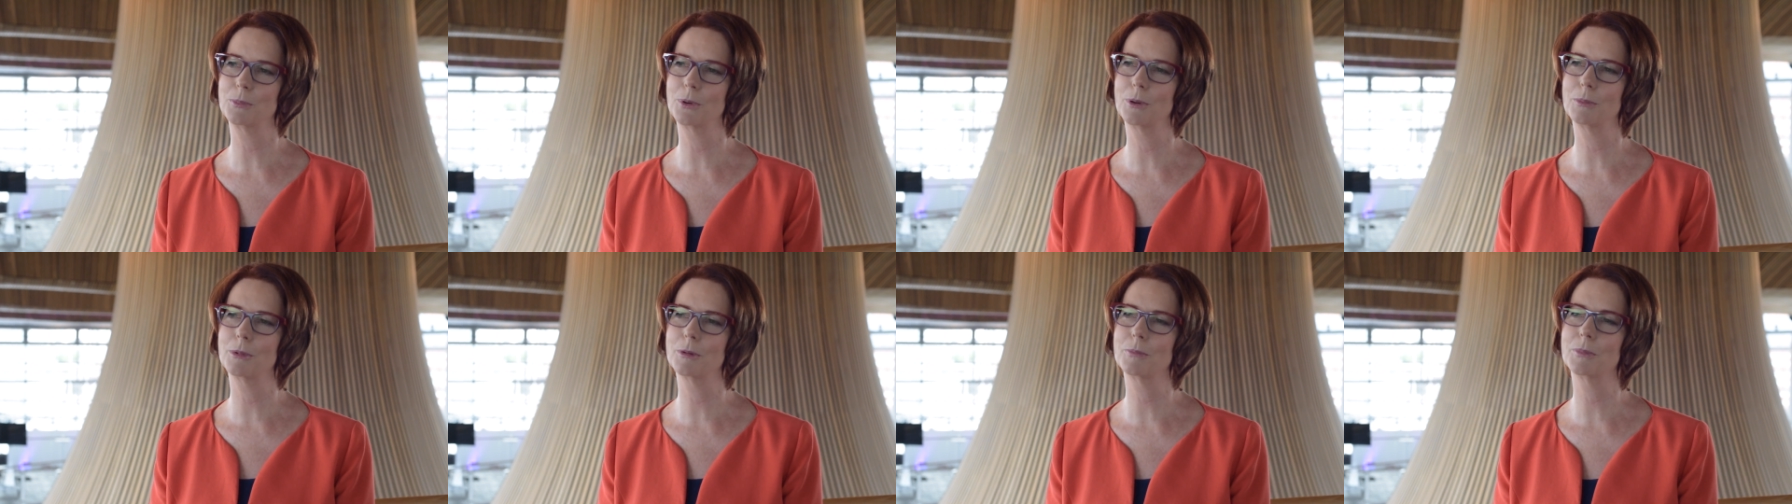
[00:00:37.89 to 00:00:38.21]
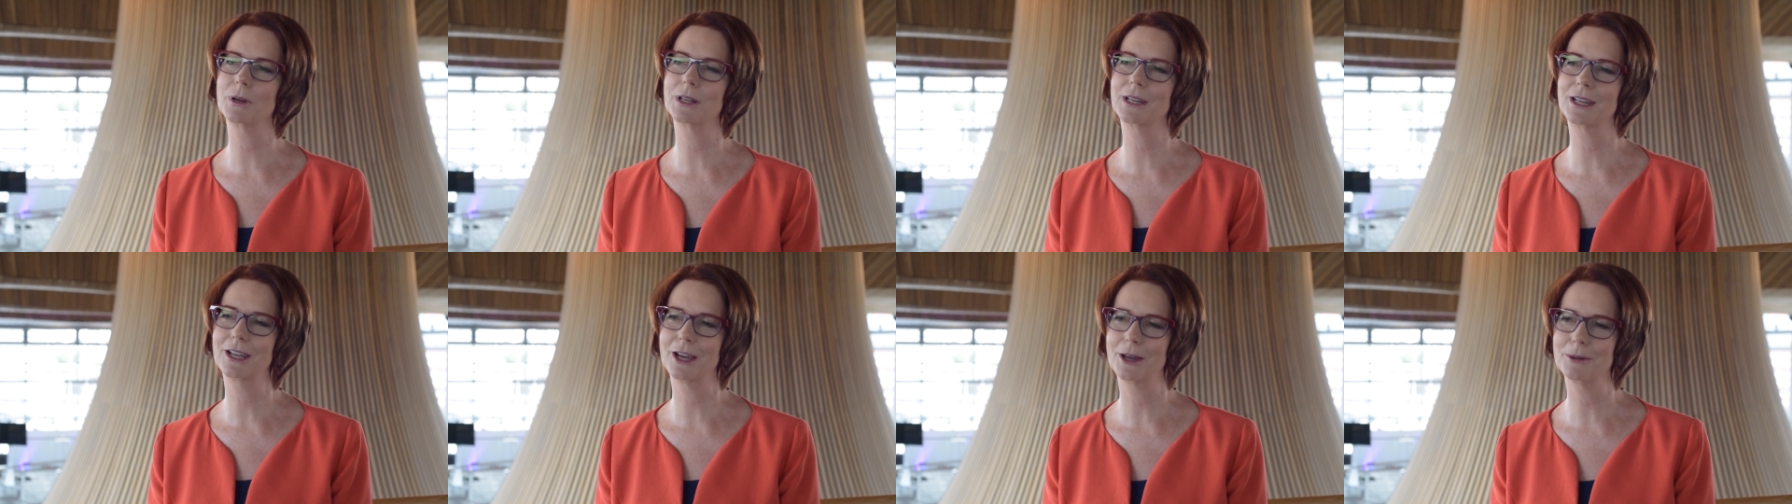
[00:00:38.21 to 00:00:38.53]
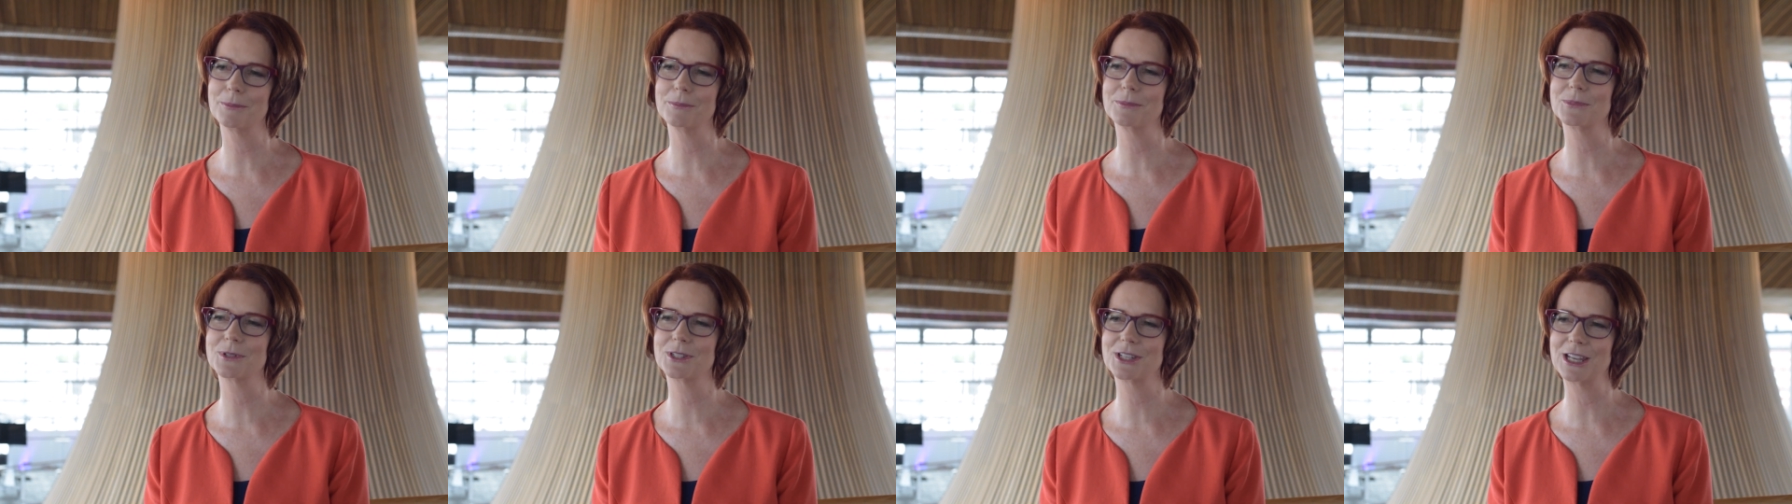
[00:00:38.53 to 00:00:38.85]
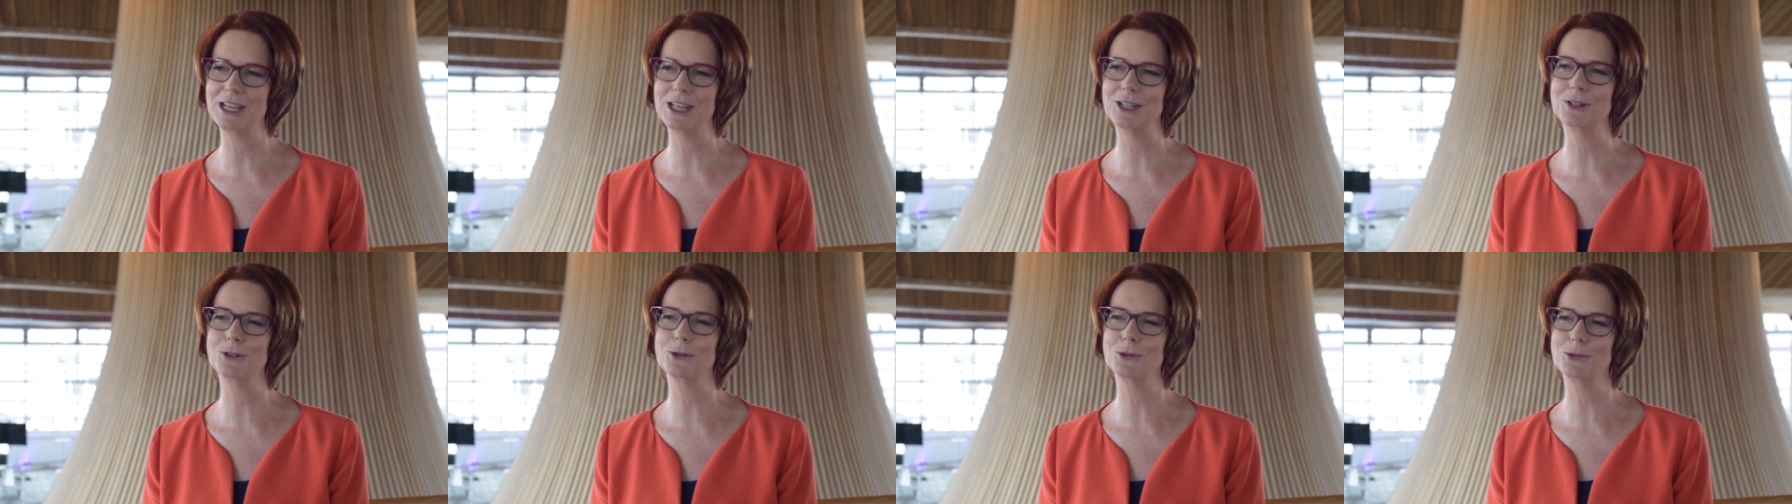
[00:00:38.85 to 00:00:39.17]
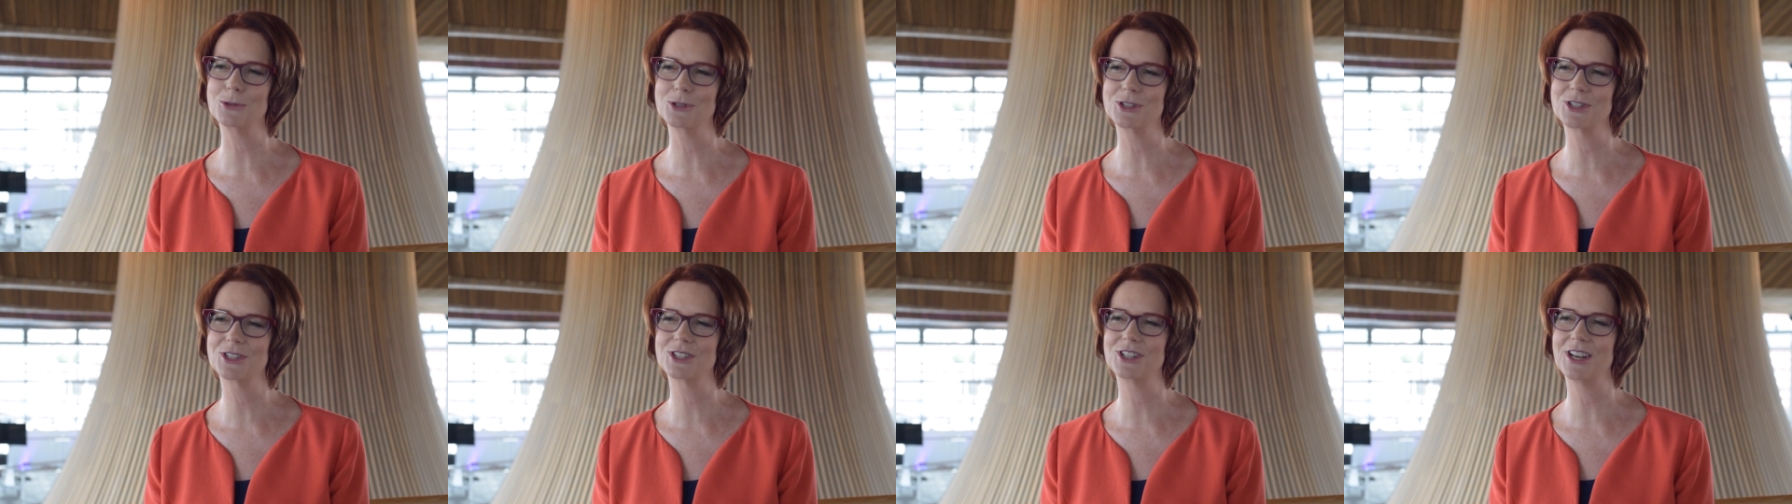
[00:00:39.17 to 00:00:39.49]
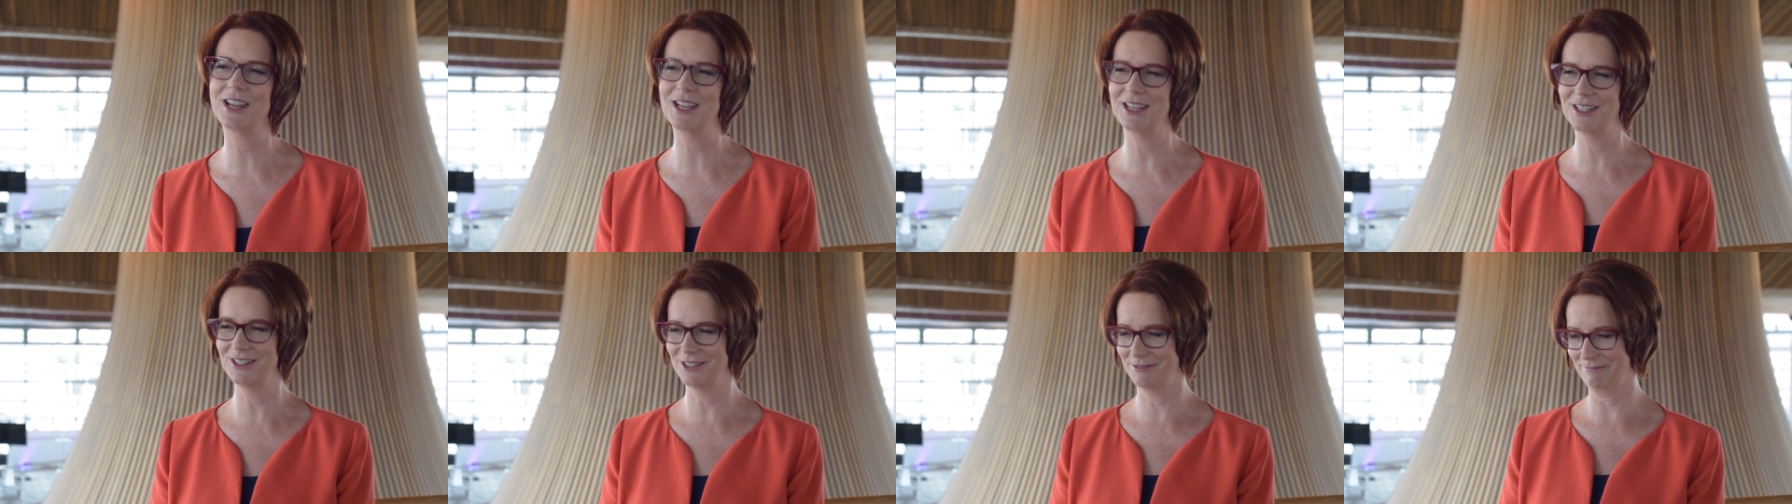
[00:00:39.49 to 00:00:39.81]
probably comes in good
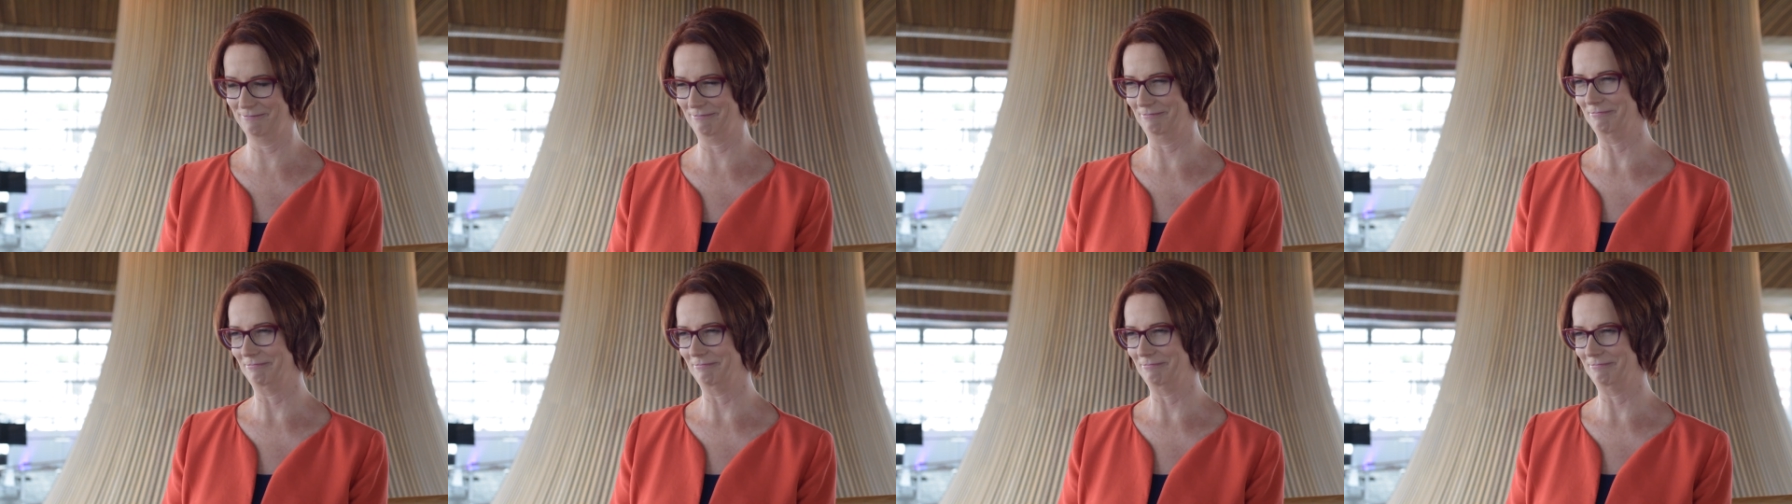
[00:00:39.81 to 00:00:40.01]
stead.